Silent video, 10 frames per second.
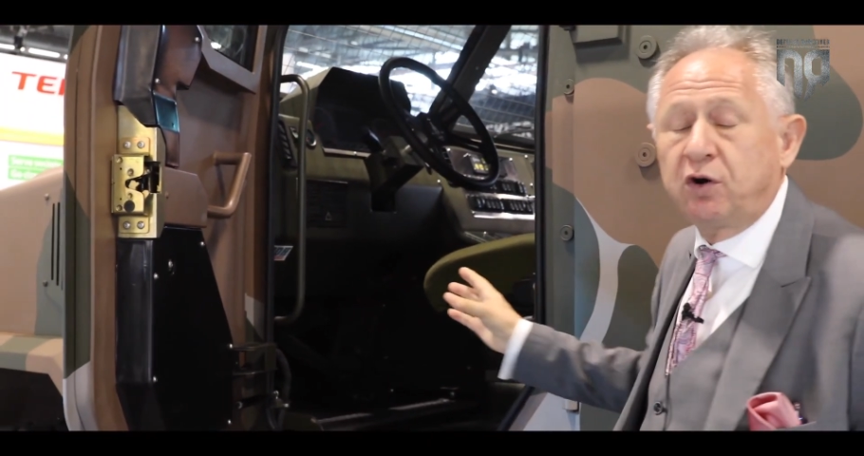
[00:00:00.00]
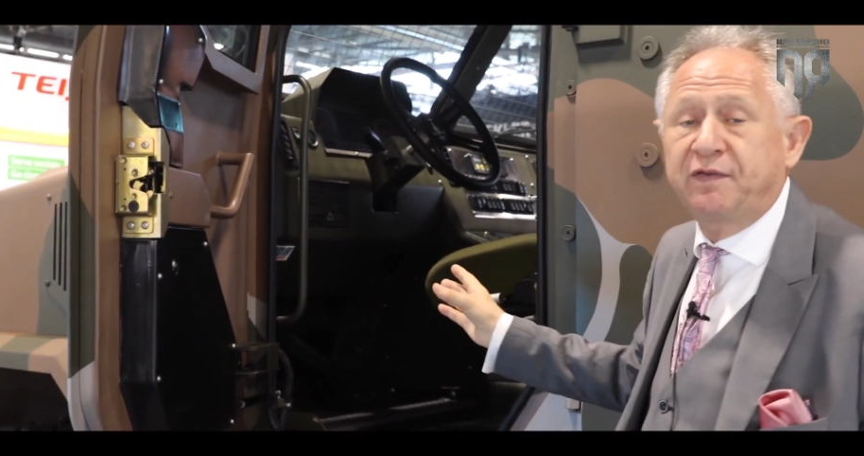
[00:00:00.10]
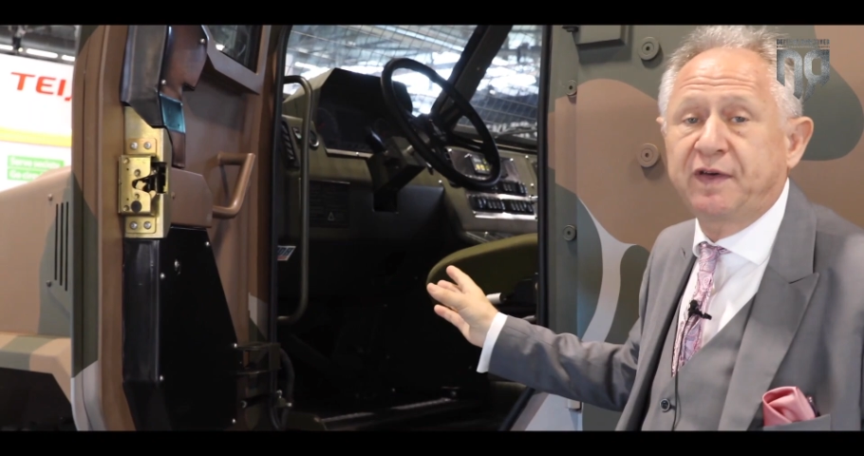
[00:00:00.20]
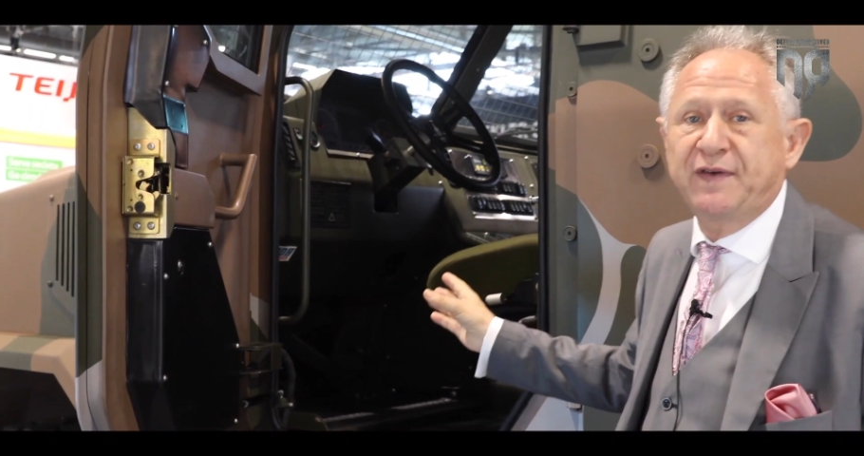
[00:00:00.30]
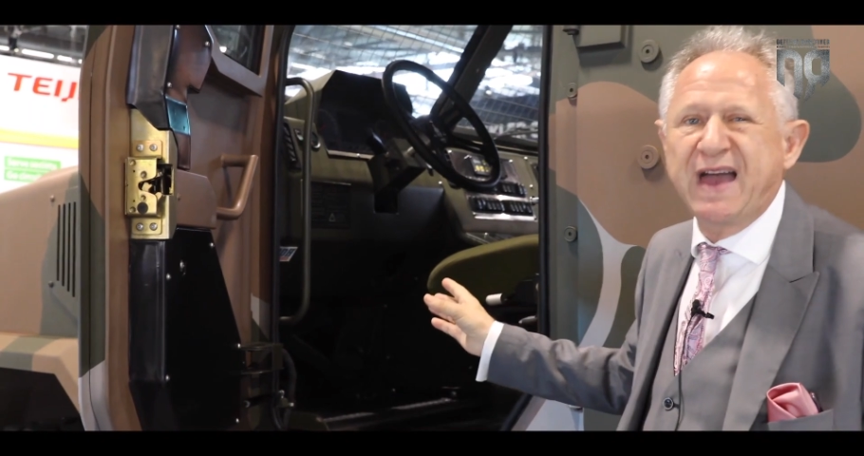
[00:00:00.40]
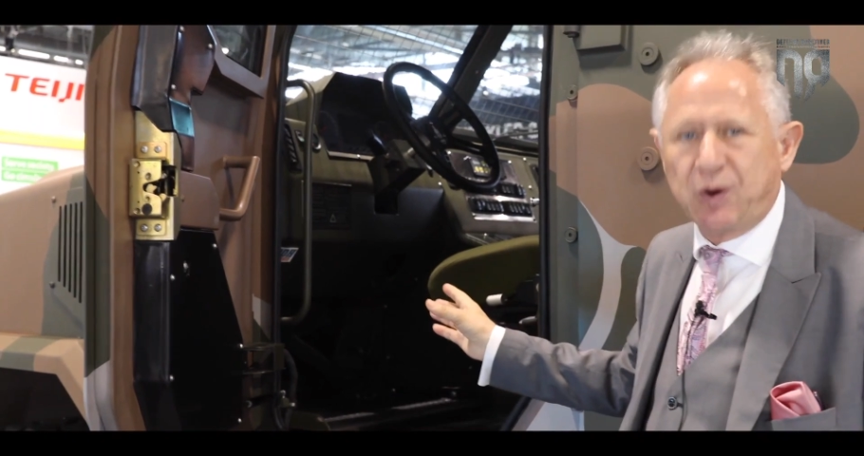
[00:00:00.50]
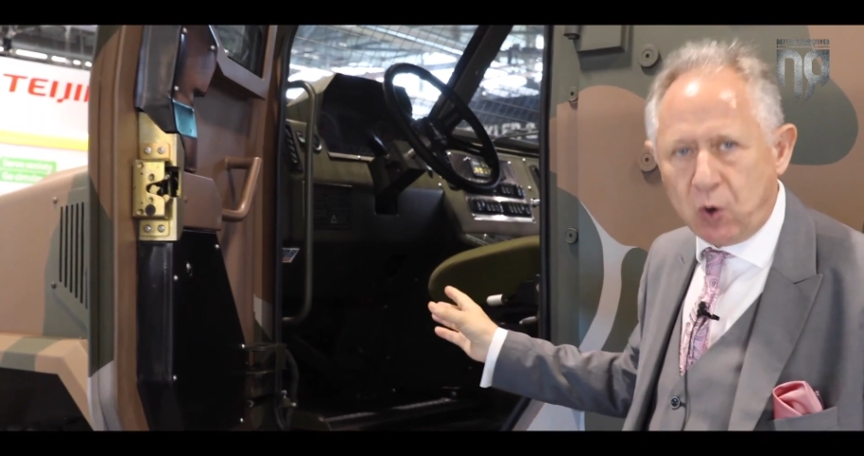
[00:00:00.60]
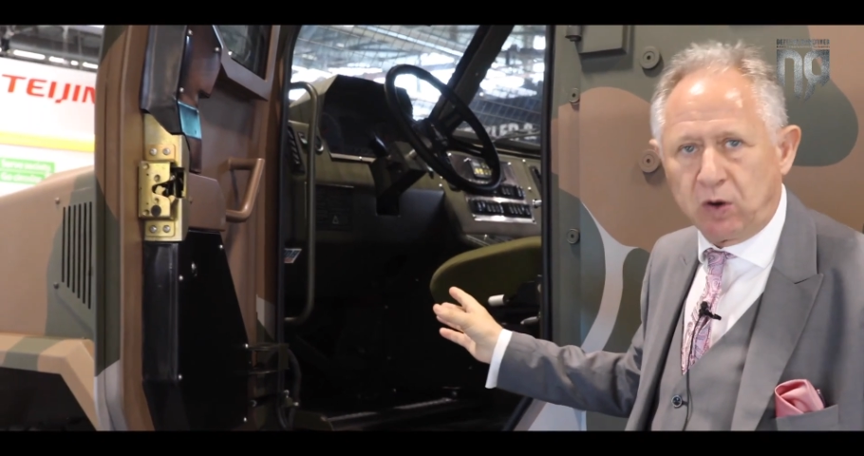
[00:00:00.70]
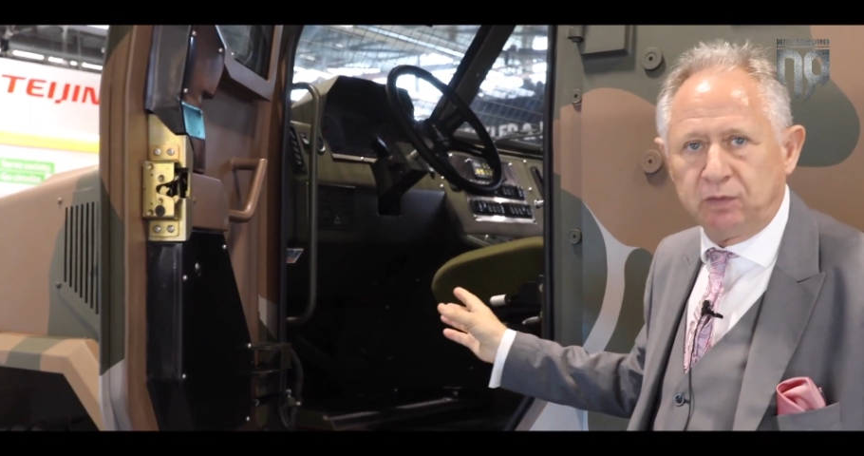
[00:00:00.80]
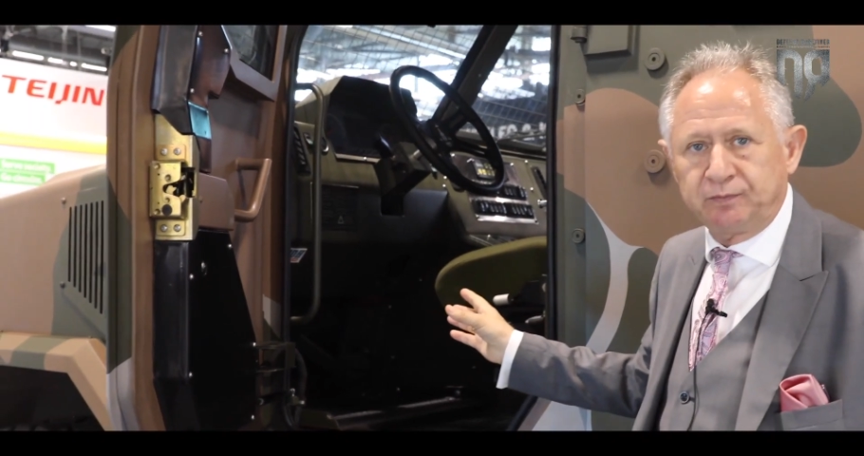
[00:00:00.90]
of the
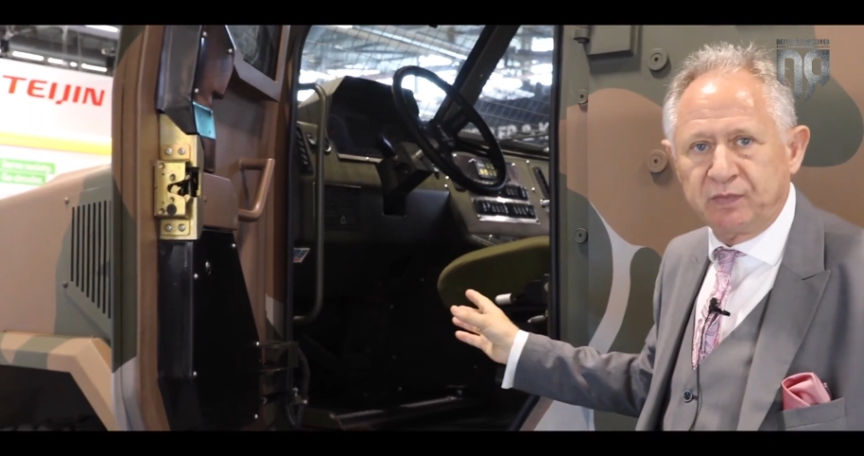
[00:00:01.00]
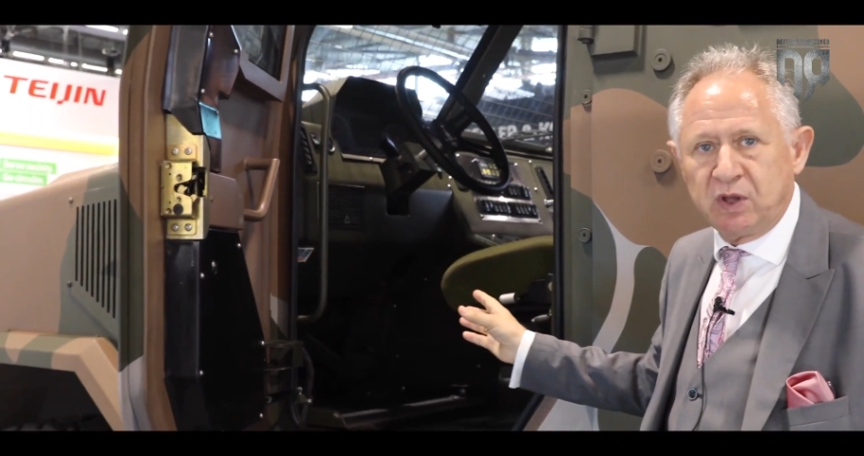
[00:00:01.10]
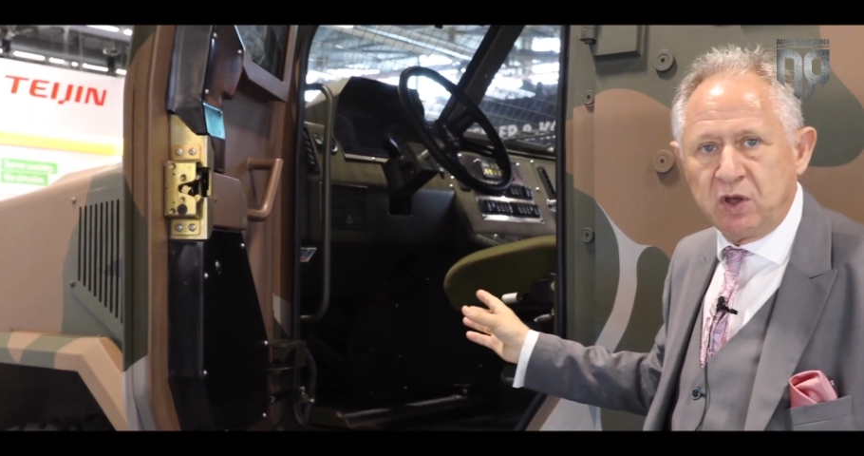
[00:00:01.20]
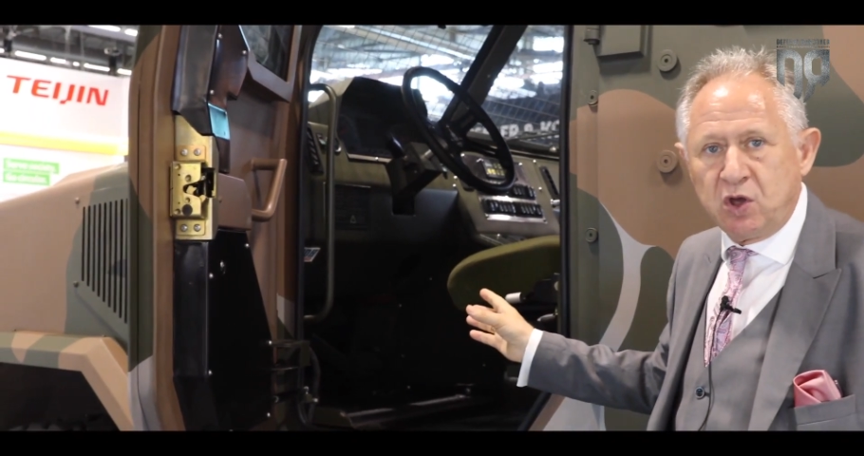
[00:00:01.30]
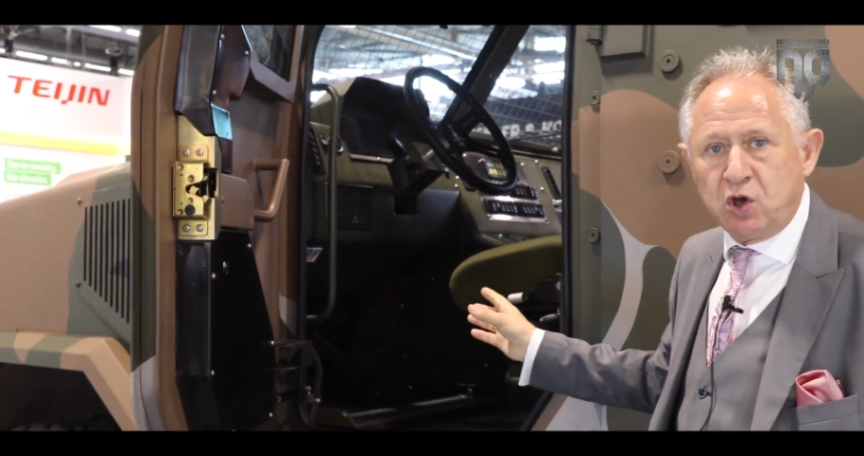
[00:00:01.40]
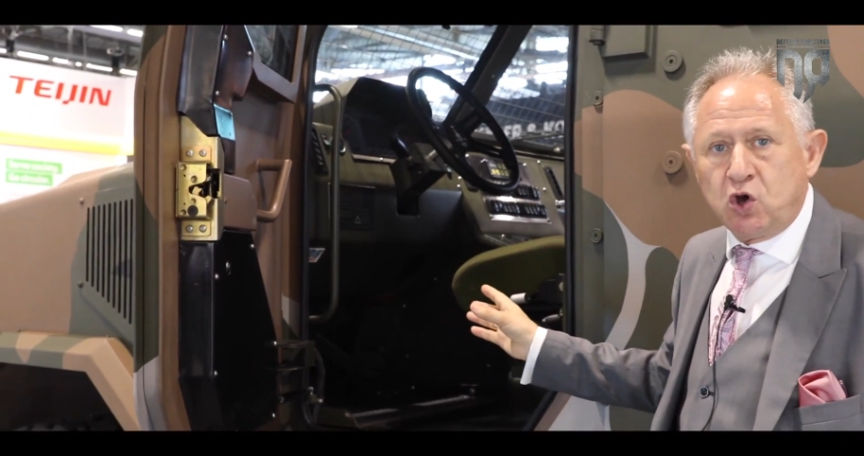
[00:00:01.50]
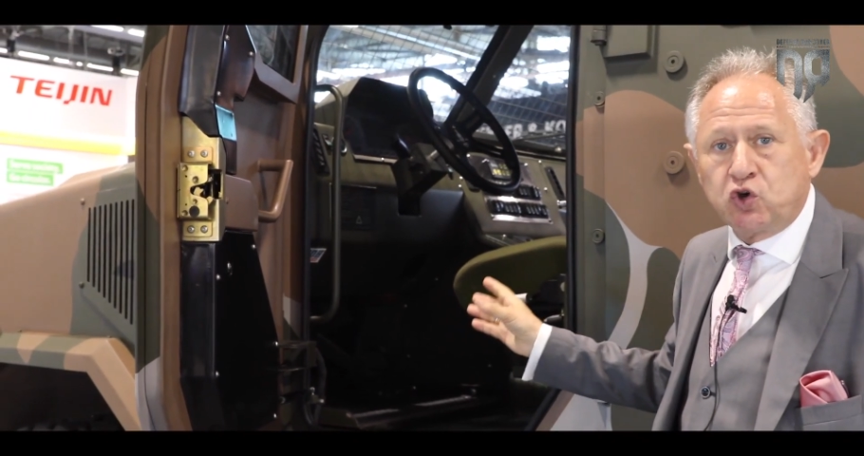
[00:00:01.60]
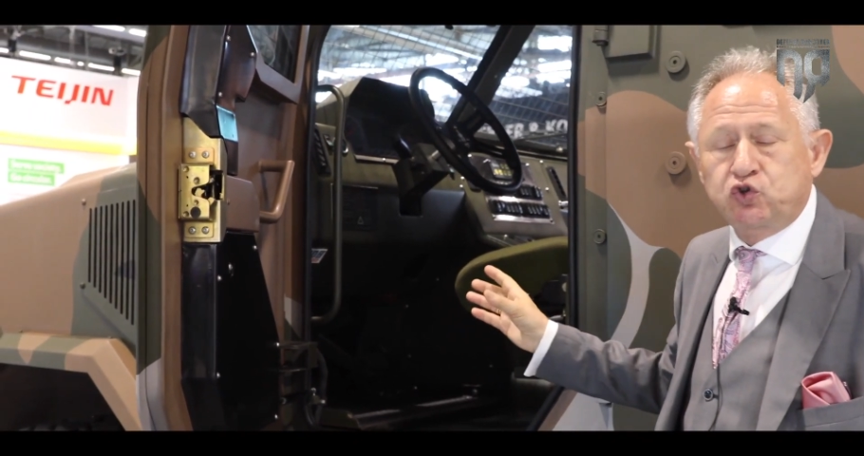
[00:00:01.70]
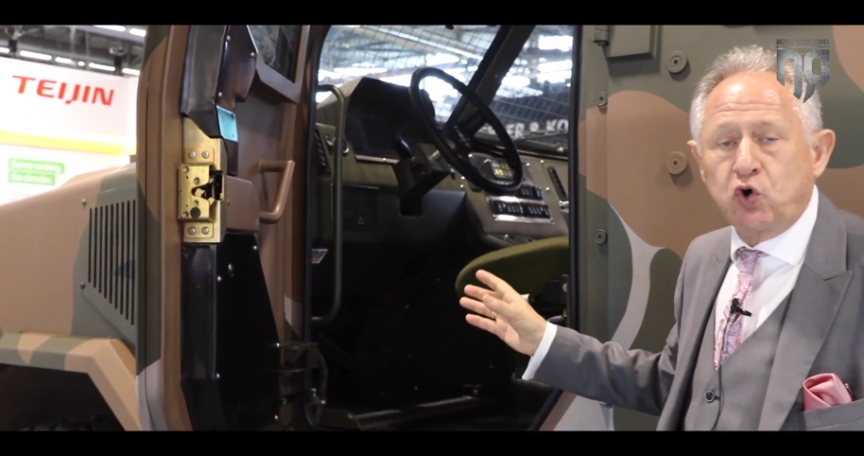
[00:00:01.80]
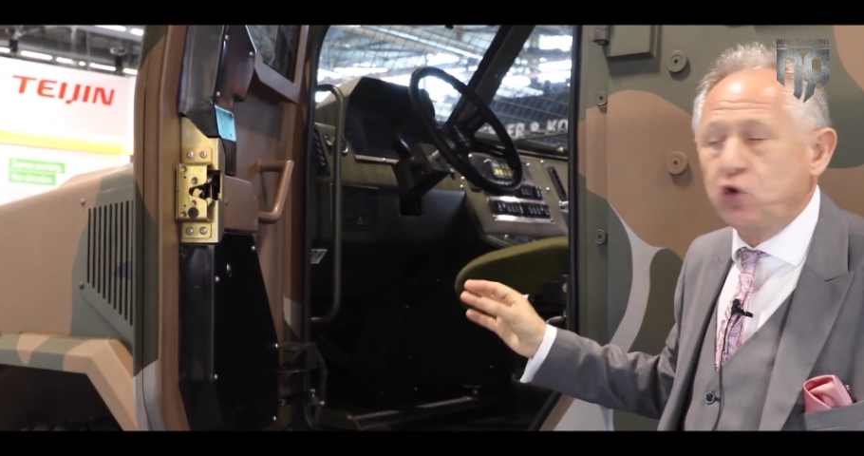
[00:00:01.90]
vehicle.
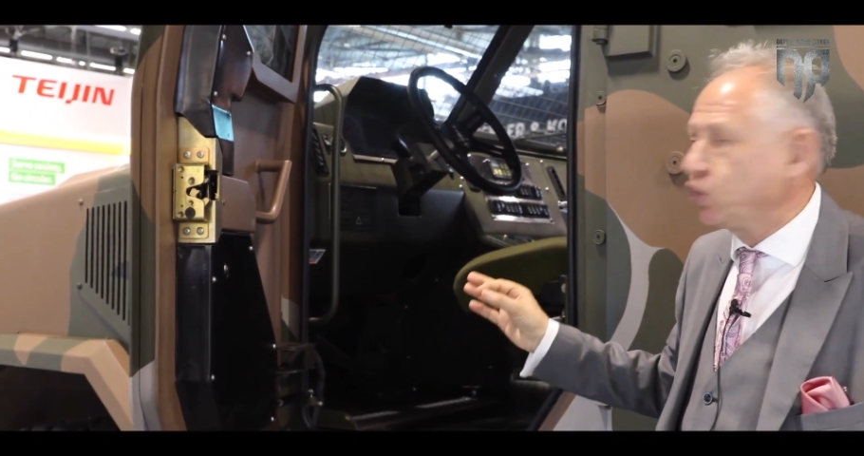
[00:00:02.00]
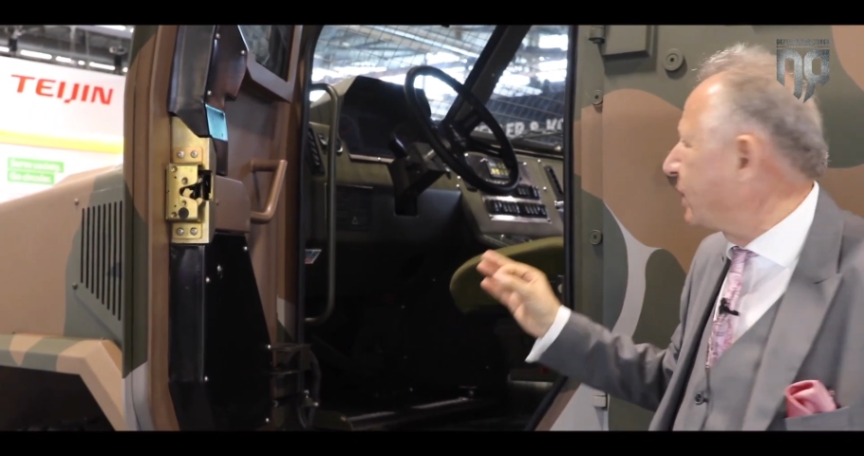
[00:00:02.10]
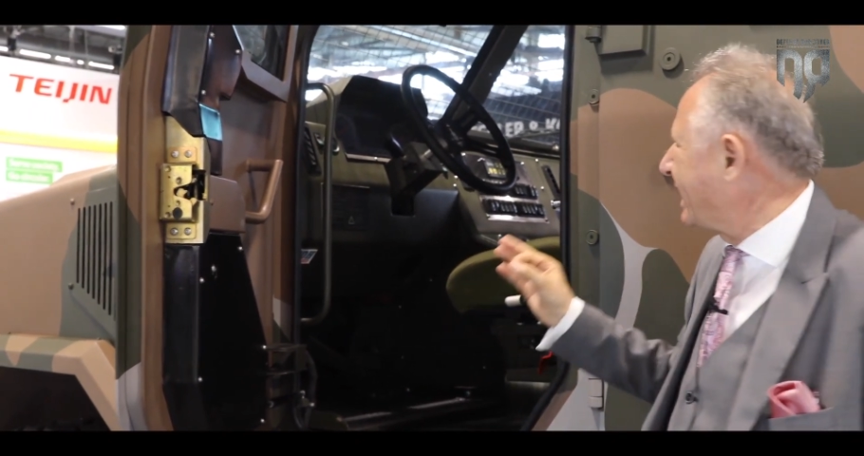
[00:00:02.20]
So you